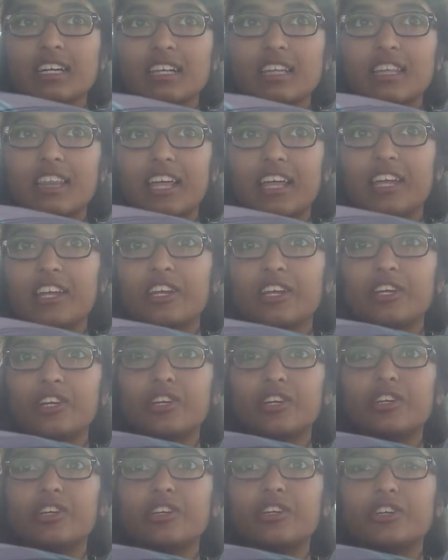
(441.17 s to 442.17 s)
then
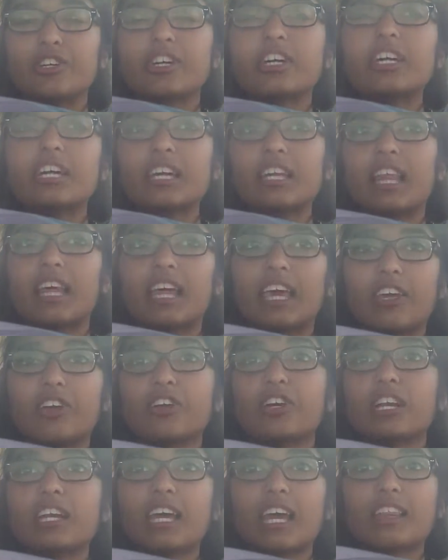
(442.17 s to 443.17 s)
you're
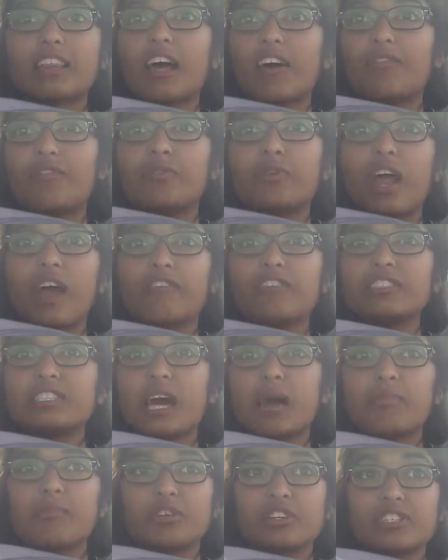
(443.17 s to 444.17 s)
gonna get that food every
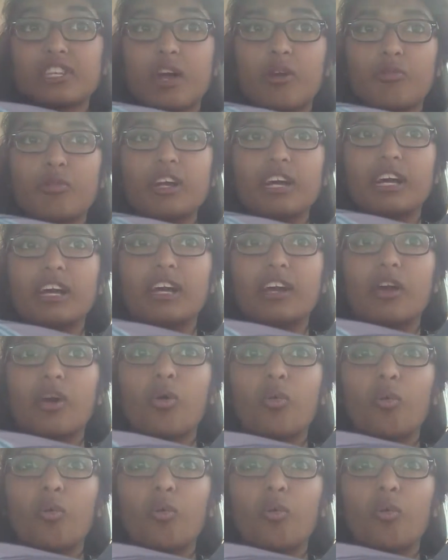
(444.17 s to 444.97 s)
time there's that ring.